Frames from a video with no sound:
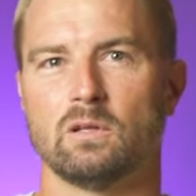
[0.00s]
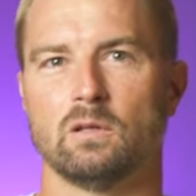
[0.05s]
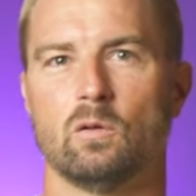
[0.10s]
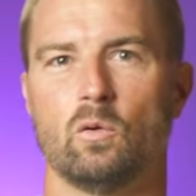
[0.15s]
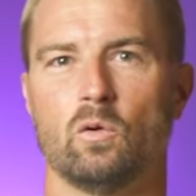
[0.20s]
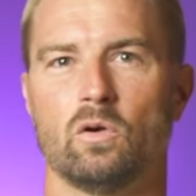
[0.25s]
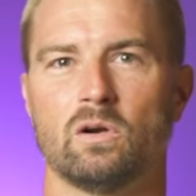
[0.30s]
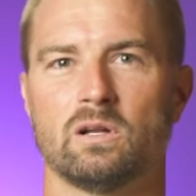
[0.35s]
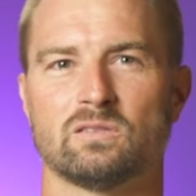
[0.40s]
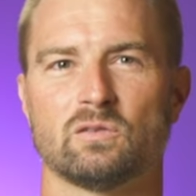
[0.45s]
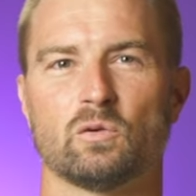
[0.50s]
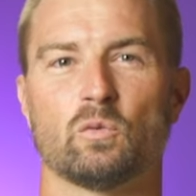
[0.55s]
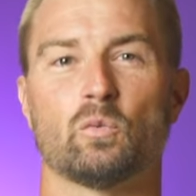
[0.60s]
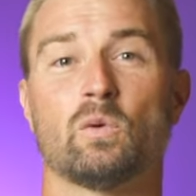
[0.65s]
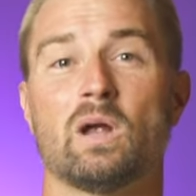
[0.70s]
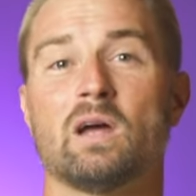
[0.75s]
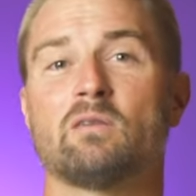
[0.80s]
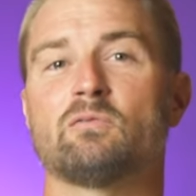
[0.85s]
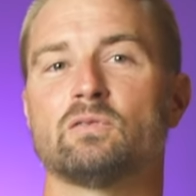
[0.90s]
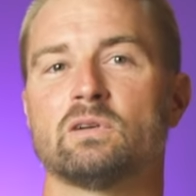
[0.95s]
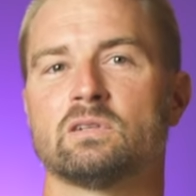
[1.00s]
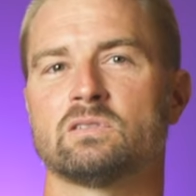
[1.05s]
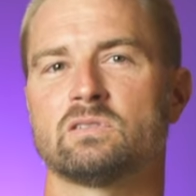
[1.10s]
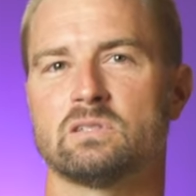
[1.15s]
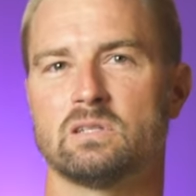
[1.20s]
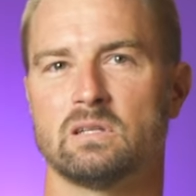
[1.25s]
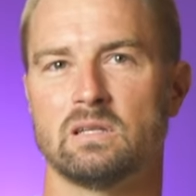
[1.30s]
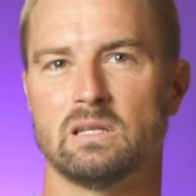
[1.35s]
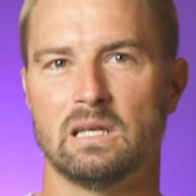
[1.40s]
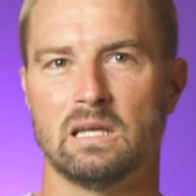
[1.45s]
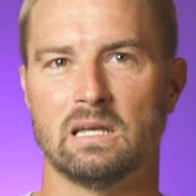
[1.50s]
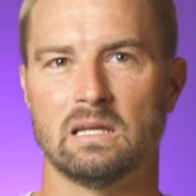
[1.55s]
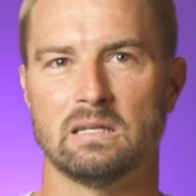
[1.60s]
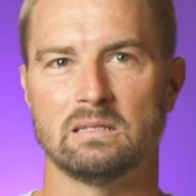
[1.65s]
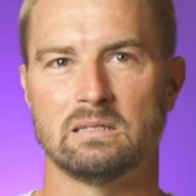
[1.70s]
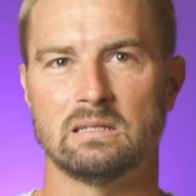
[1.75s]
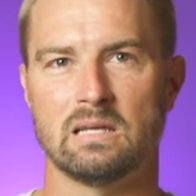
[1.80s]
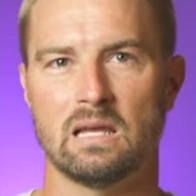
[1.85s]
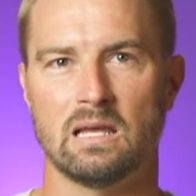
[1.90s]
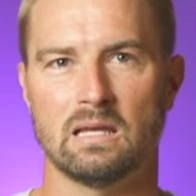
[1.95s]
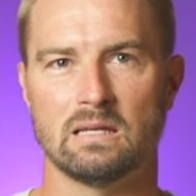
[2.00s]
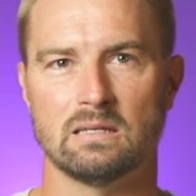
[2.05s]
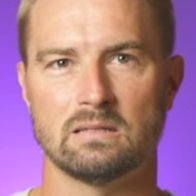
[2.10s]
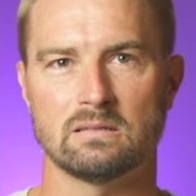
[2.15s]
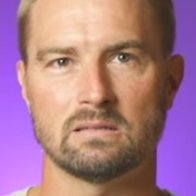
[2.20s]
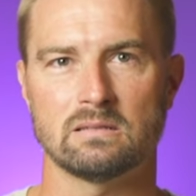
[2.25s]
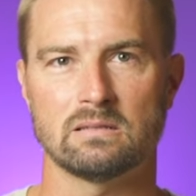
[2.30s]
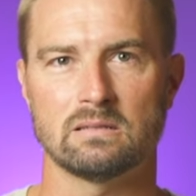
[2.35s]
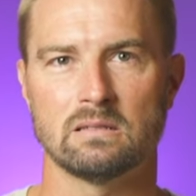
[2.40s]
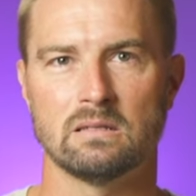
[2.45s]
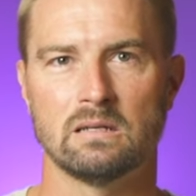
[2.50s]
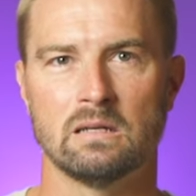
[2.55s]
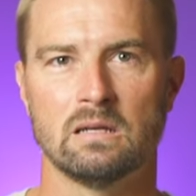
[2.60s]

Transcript: Lord as a reference to the end days.